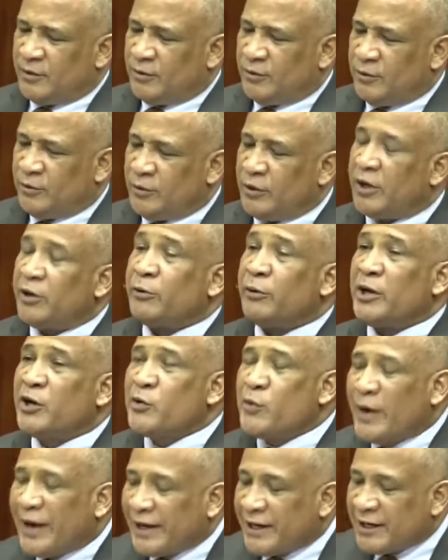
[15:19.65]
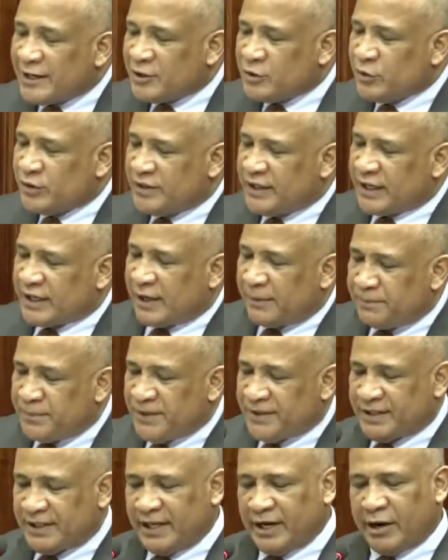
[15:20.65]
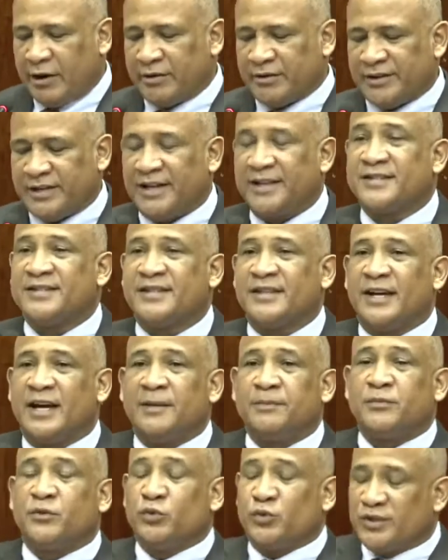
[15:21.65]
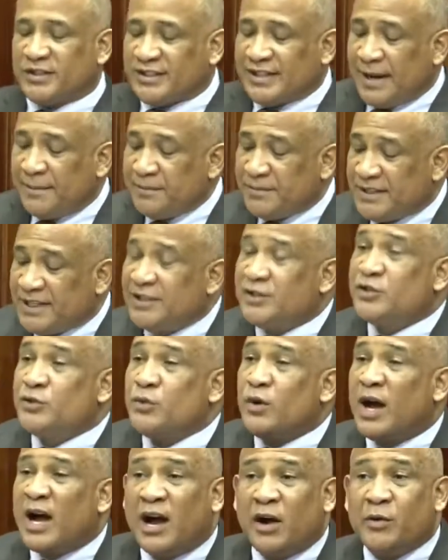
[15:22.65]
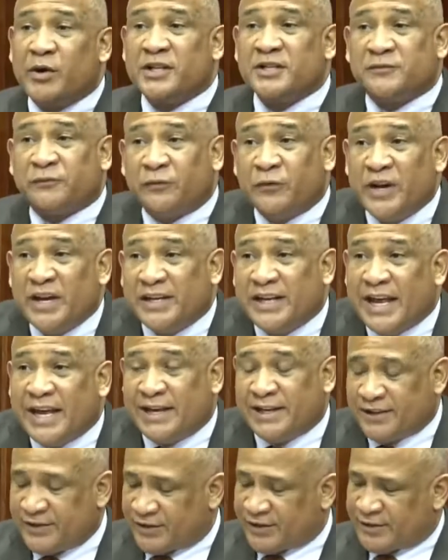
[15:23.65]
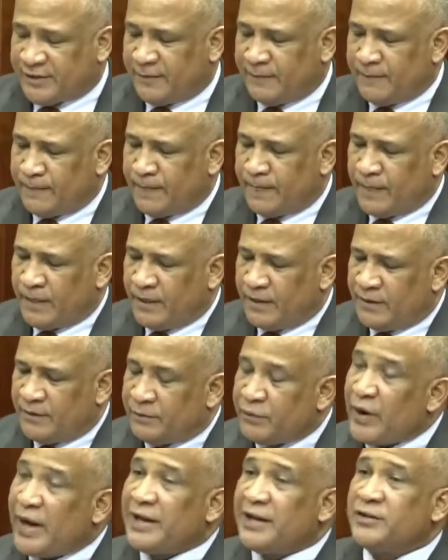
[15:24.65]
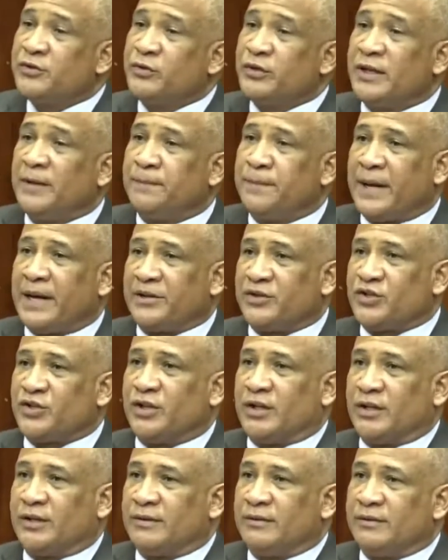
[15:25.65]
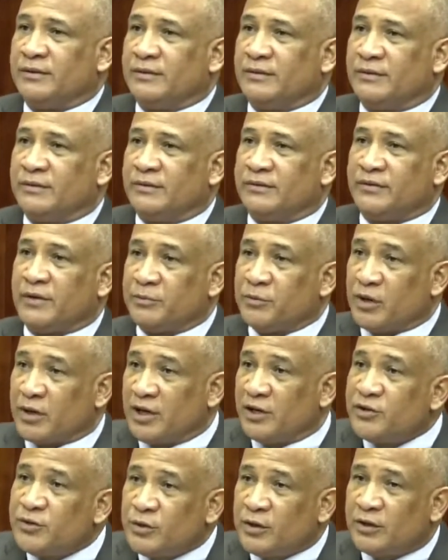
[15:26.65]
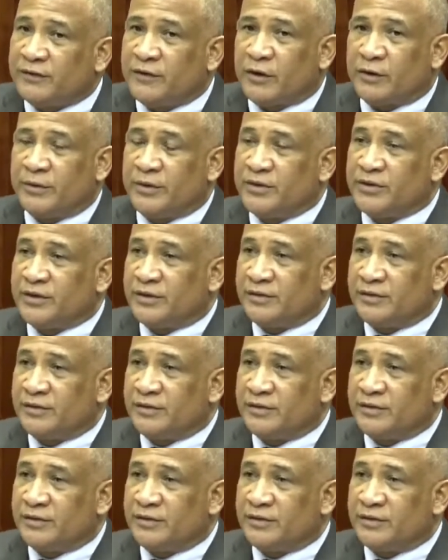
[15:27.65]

you are required to take a PCR test up to 72 hours, 3 days, prior to departure from your country of origin.